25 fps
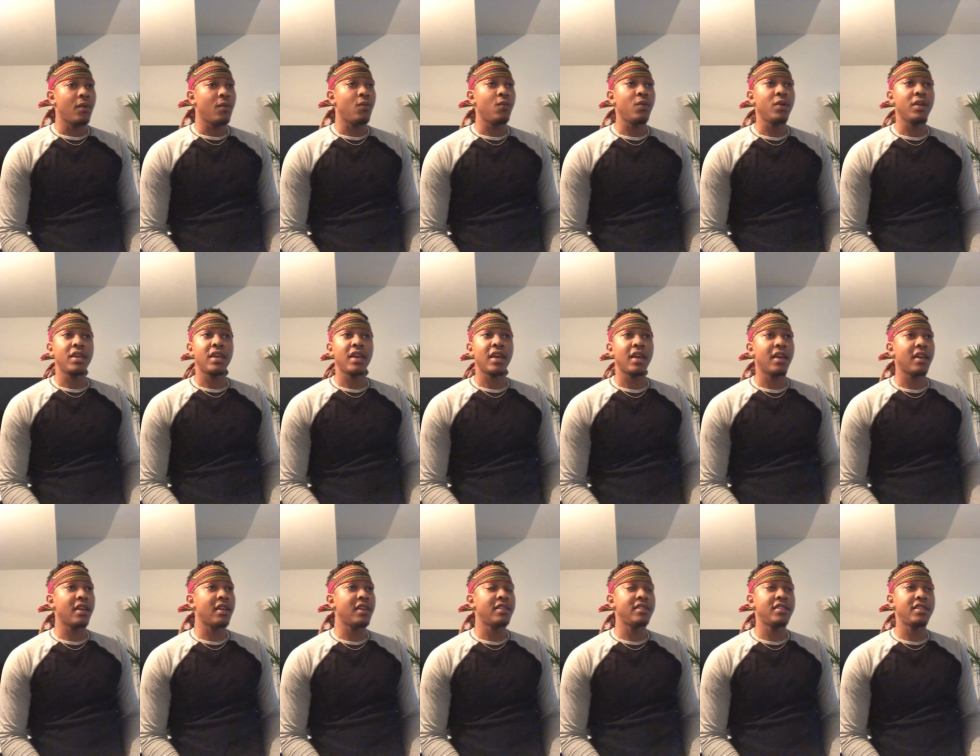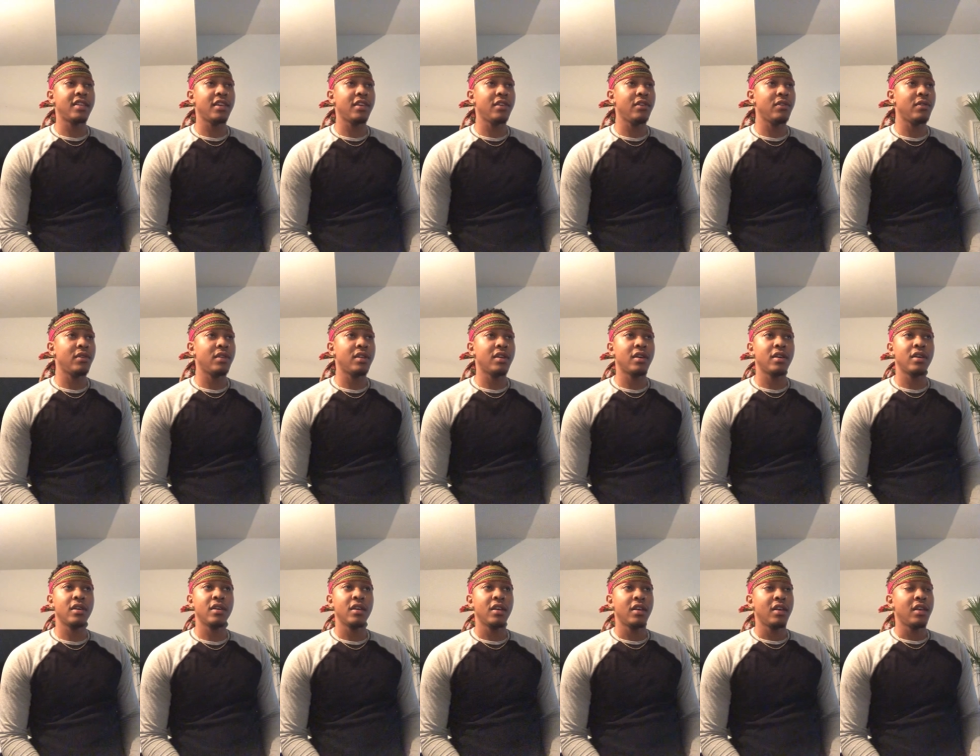We can't continue
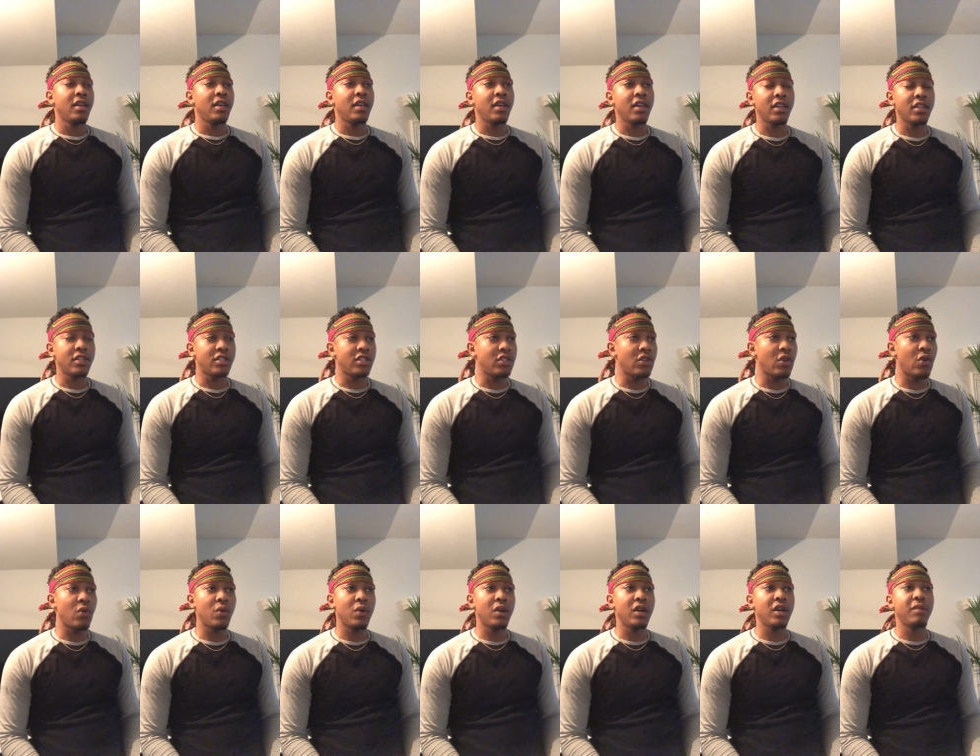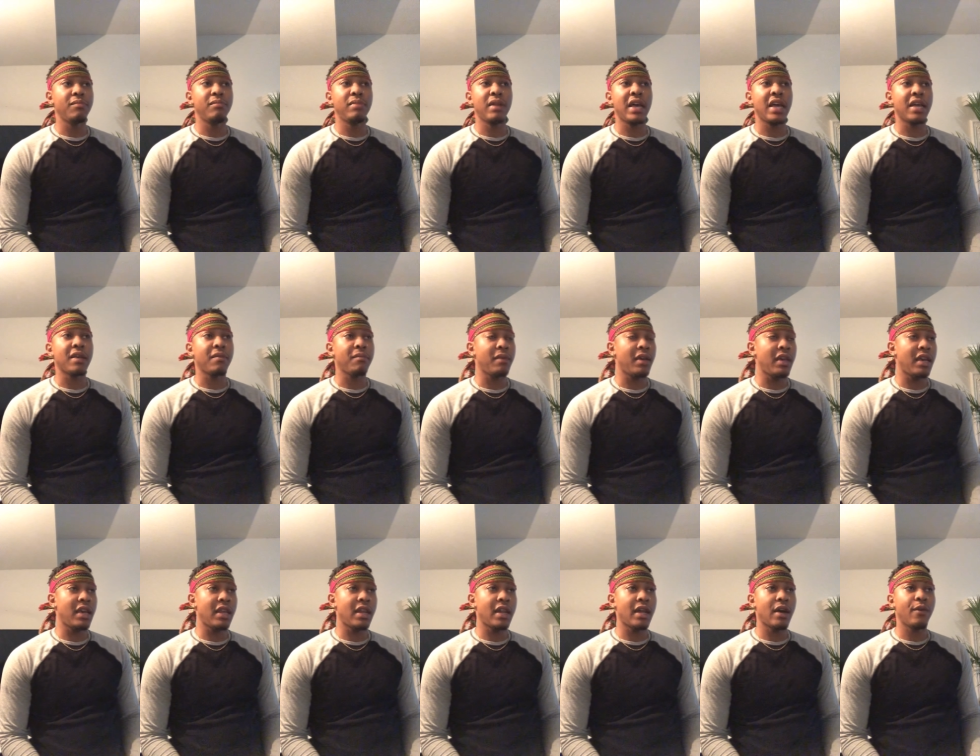to, it's no good black
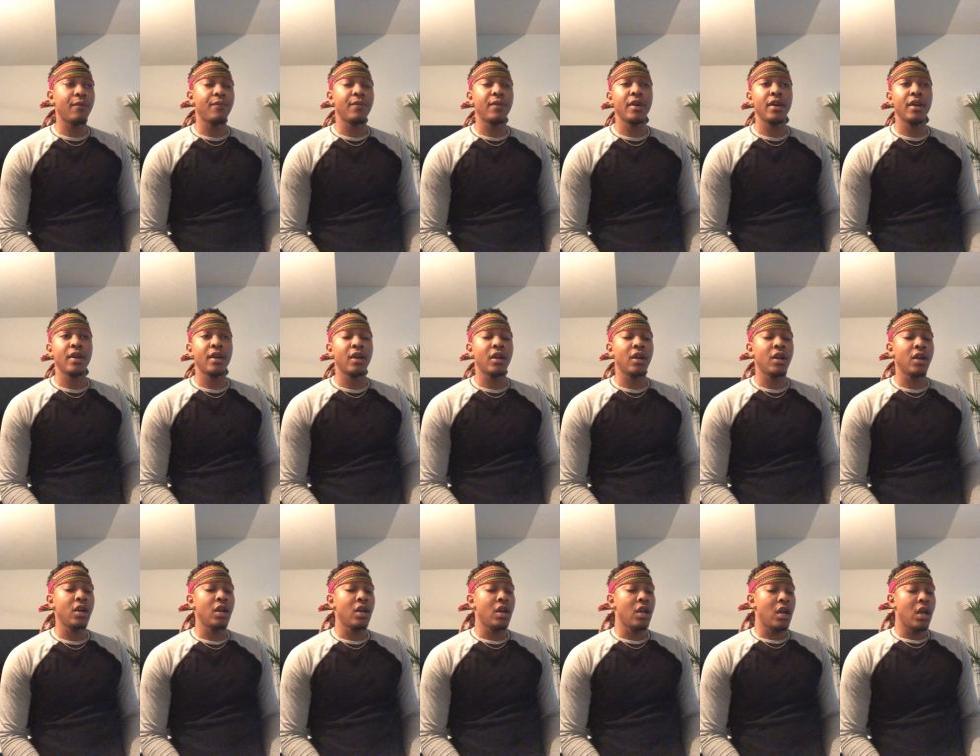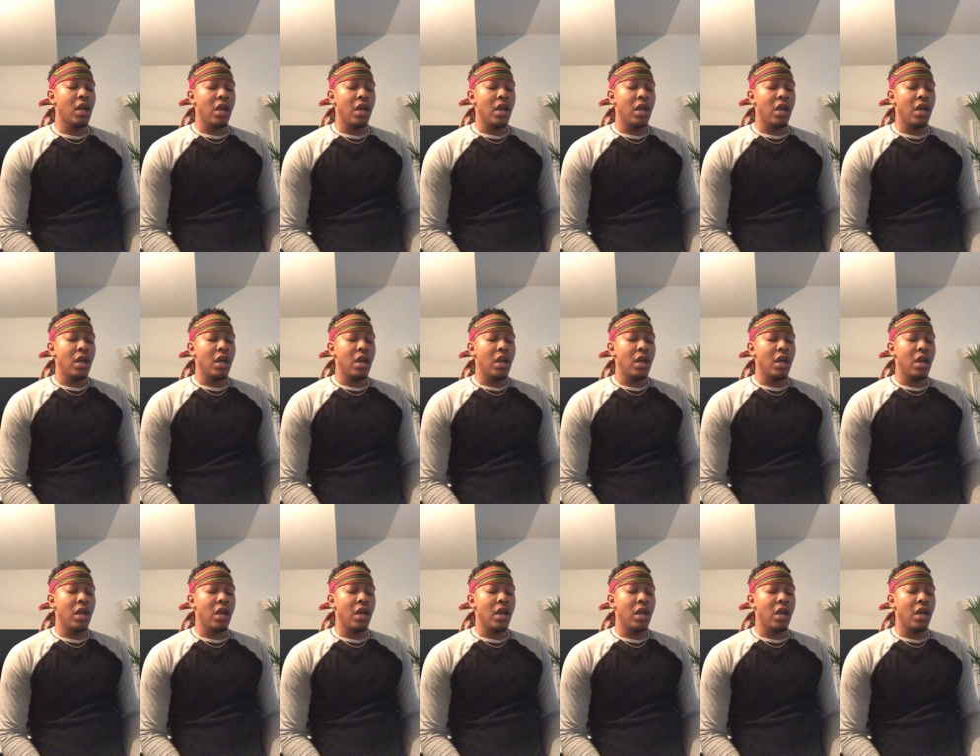man out there